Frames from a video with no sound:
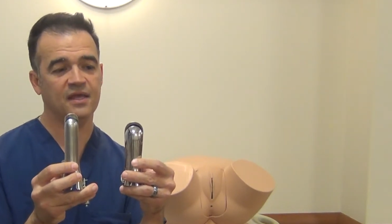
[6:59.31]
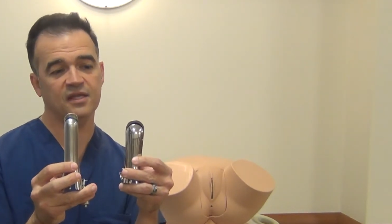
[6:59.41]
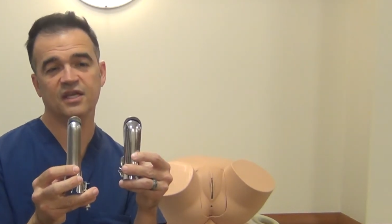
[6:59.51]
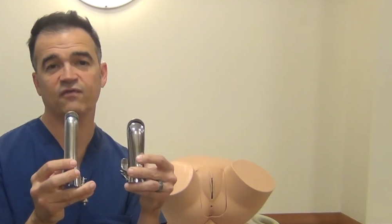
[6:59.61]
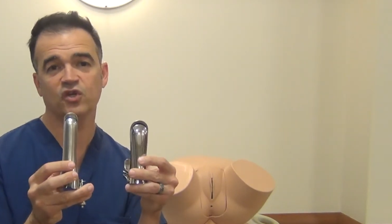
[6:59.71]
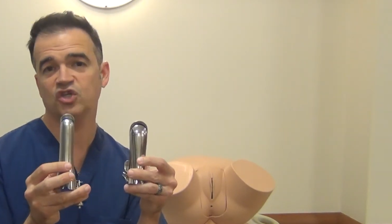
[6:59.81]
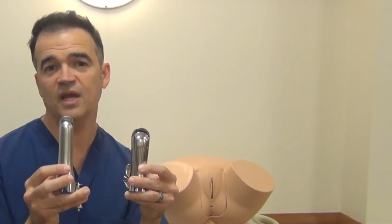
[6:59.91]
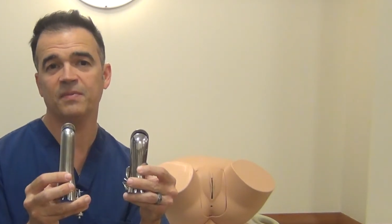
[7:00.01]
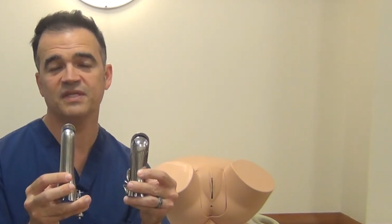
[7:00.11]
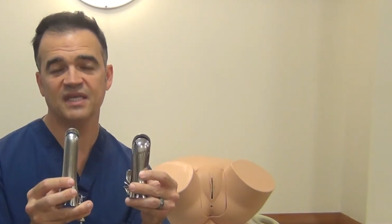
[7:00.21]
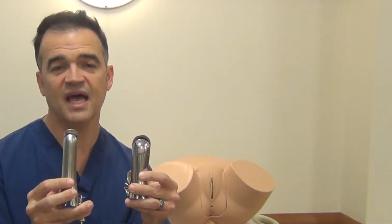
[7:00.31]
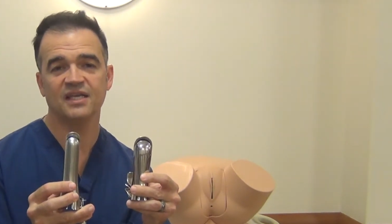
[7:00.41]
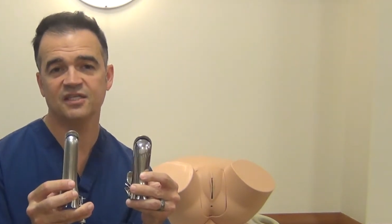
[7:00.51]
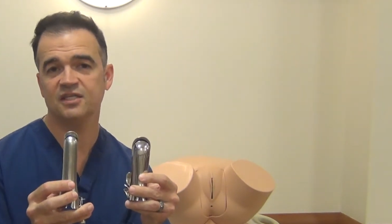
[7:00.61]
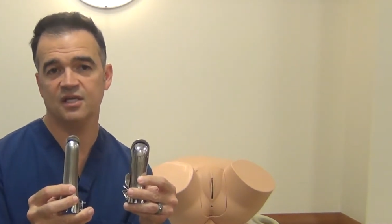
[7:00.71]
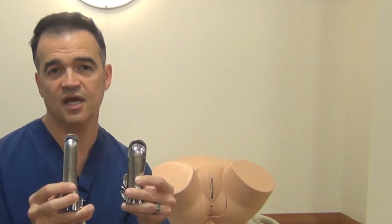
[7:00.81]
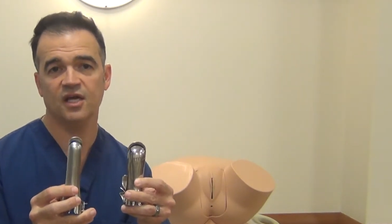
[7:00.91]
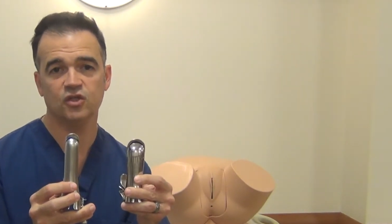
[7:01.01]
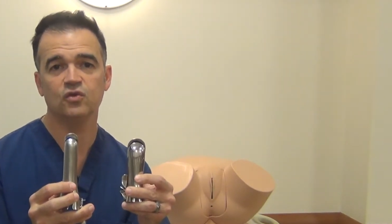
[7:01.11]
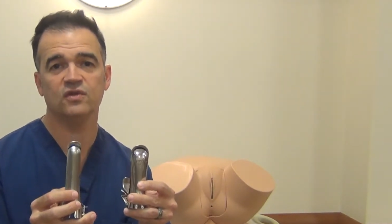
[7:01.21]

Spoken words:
a different shape and size to